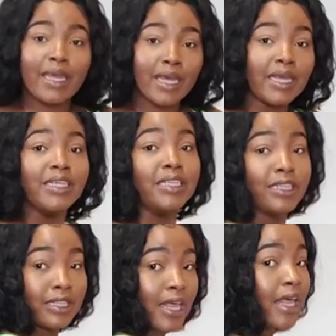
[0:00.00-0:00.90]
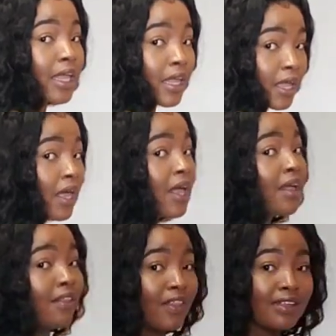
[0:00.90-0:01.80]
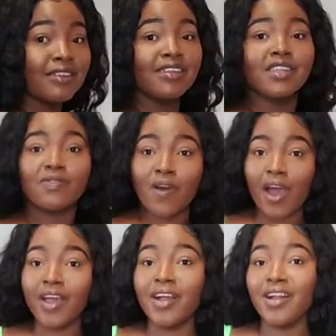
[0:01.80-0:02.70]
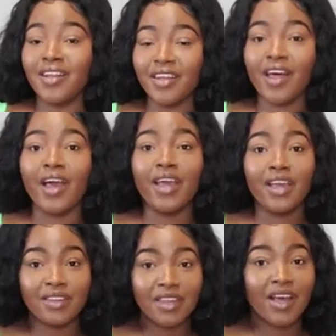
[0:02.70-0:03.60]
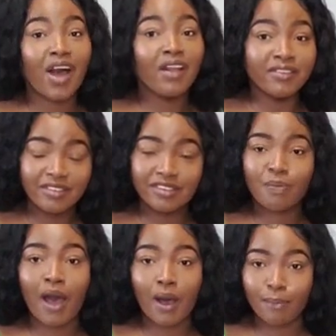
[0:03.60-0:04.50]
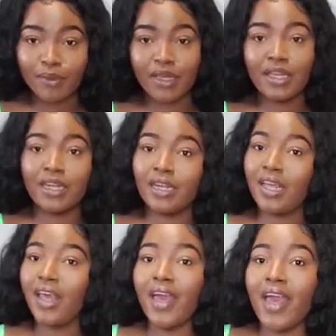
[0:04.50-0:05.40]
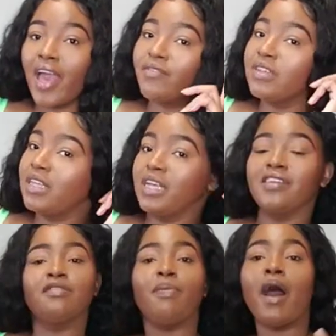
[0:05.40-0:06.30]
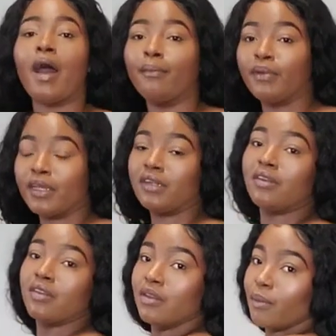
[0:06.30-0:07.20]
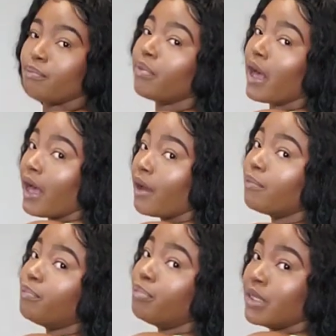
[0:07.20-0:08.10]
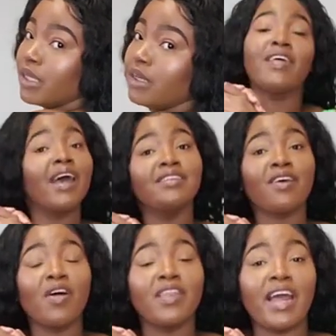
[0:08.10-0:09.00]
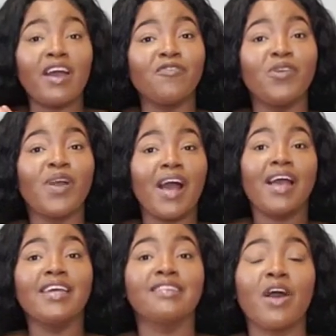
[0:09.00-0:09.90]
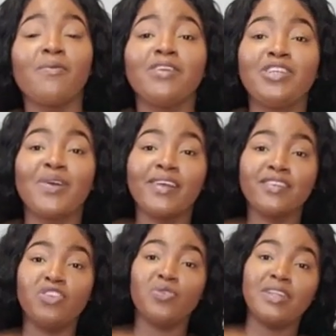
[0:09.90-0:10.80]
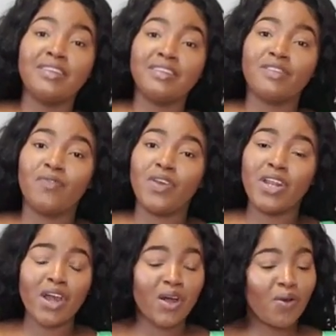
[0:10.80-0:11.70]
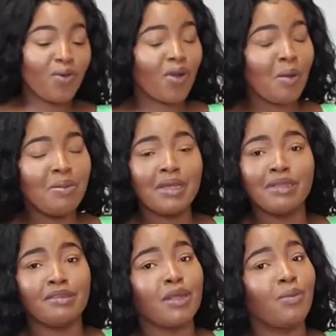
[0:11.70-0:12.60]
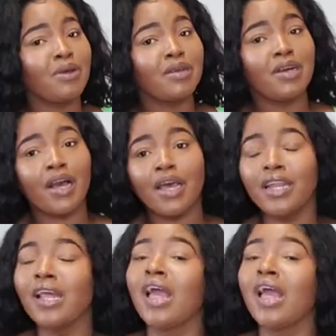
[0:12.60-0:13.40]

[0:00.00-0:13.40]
because this is fire like the colors is popping everything is popping popping that is all that i have for you guys i hope that you guys enjoyed this video girl i'm looking so good